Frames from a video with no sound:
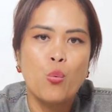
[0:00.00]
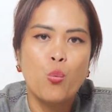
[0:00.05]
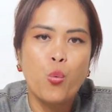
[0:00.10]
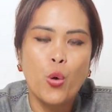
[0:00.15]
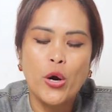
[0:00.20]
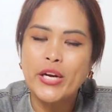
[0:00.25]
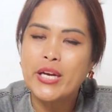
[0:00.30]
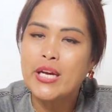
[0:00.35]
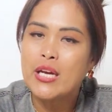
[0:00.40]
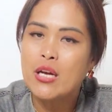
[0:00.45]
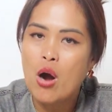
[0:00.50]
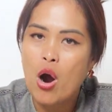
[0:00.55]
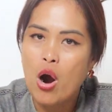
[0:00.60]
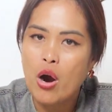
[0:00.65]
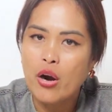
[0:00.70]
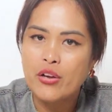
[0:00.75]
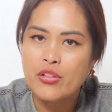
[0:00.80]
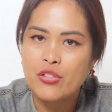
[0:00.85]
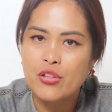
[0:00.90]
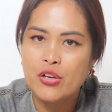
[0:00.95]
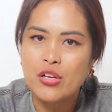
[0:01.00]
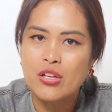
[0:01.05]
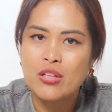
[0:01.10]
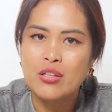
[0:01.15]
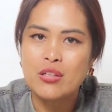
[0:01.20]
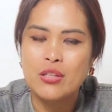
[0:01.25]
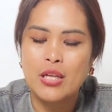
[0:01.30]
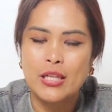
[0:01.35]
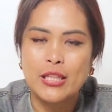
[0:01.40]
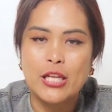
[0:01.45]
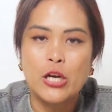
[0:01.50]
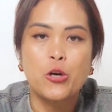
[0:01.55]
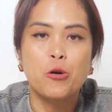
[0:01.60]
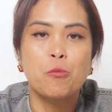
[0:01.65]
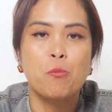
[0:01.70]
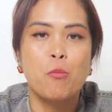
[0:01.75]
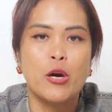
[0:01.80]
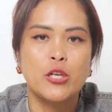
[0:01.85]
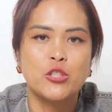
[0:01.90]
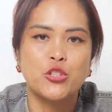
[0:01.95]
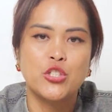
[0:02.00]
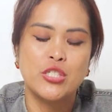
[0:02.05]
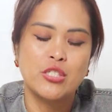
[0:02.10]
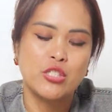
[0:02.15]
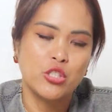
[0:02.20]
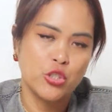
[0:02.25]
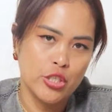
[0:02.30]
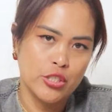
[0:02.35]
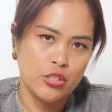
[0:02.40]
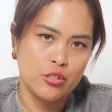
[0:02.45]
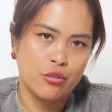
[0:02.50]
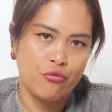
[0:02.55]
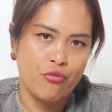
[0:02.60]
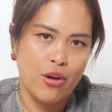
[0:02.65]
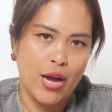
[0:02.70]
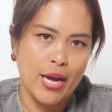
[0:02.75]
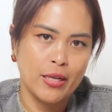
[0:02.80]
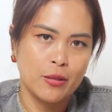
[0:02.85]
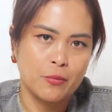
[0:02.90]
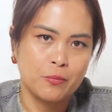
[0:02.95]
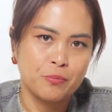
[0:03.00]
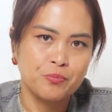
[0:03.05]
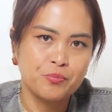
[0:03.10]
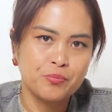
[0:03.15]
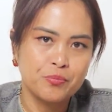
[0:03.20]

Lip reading: working harder than her margins justified.